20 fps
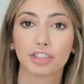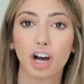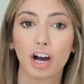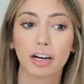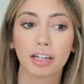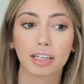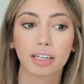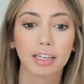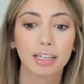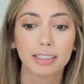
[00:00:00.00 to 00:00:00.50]

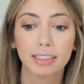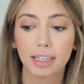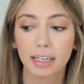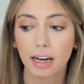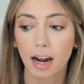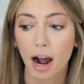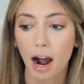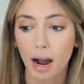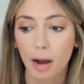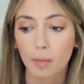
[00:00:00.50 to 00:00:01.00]
Johnny, he
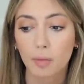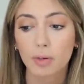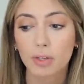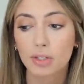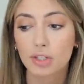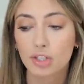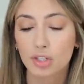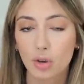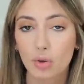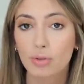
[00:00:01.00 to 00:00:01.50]
said, I
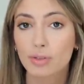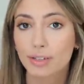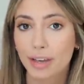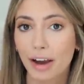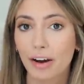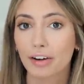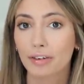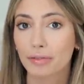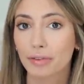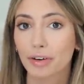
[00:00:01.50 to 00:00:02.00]
was so
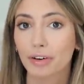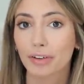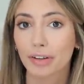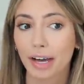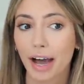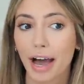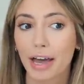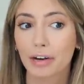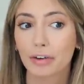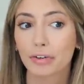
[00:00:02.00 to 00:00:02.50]
scared of her.
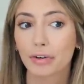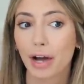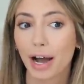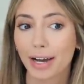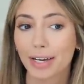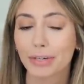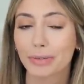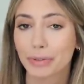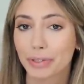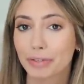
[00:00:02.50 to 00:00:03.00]
Like, I don't know
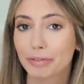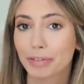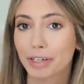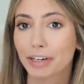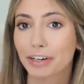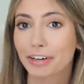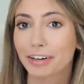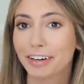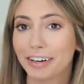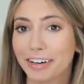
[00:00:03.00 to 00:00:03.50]
how you live here.